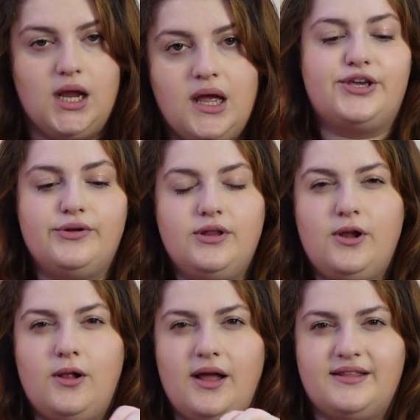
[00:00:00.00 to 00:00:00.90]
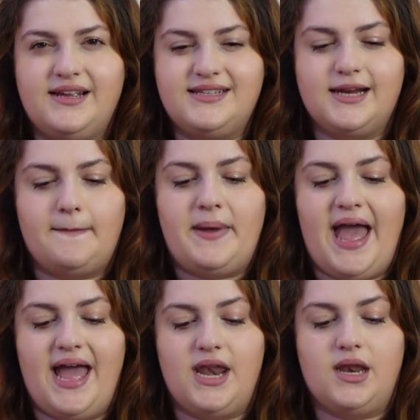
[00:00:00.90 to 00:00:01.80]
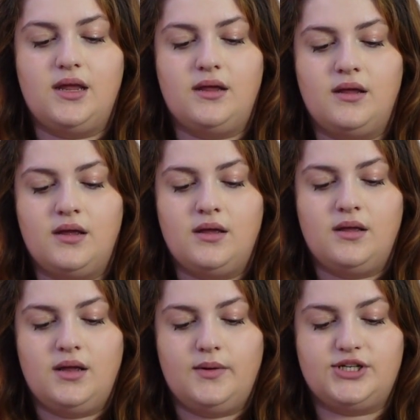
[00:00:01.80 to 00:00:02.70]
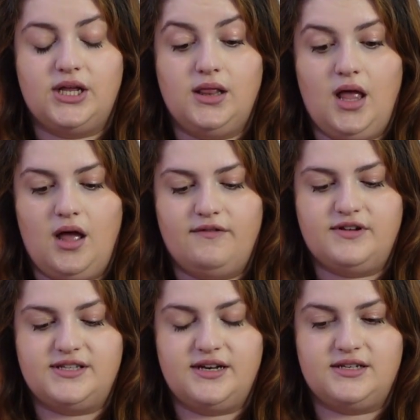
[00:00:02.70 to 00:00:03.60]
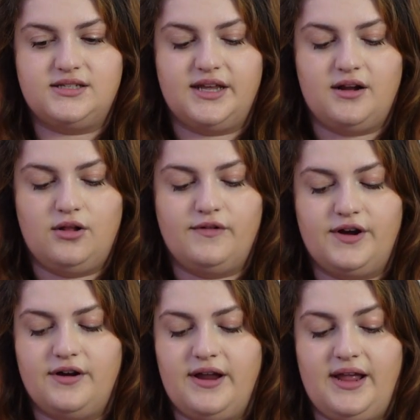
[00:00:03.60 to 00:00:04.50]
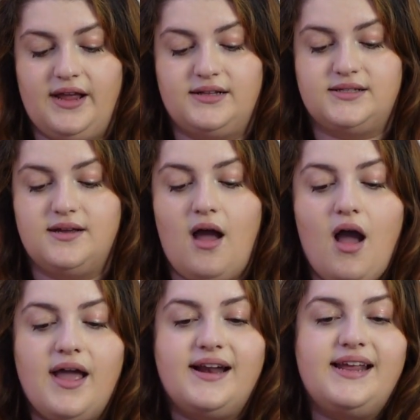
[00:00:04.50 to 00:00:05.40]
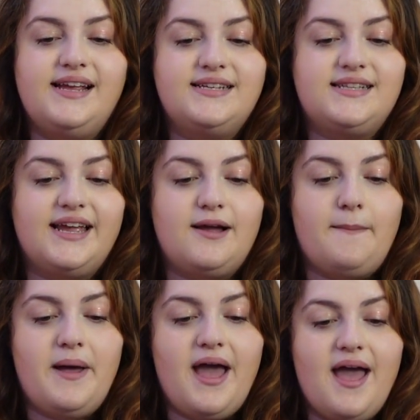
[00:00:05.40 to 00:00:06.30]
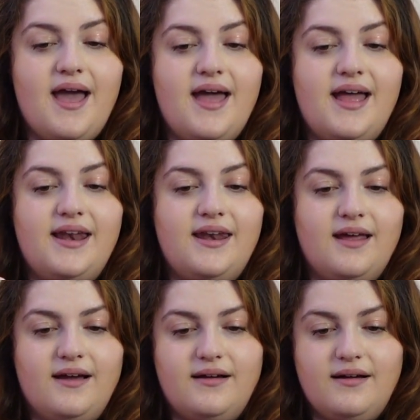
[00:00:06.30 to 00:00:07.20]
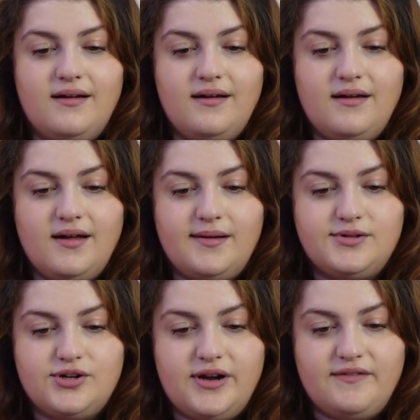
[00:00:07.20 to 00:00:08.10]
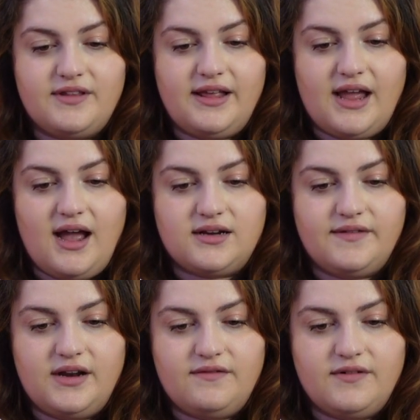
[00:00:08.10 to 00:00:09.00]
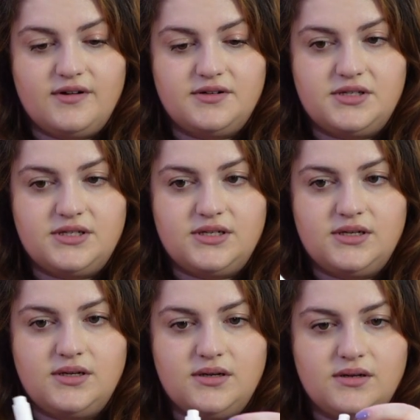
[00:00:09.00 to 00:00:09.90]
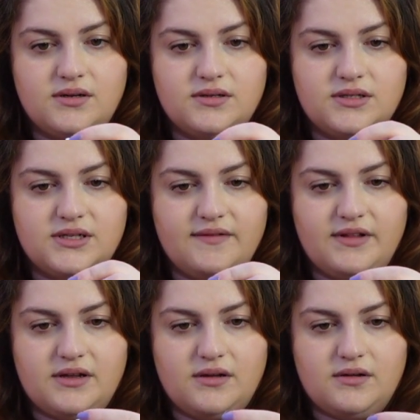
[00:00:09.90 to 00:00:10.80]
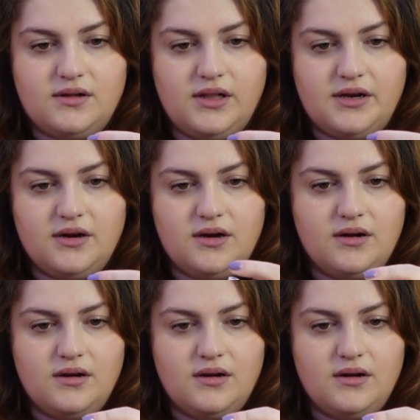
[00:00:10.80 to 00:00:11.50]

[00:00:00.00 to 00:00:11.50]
Cute little, I think it's like a pen, which I love because then it doesn't get all over your hands. It is like a pen. I'm sure I have to like activate it first. Does it have like a clicker?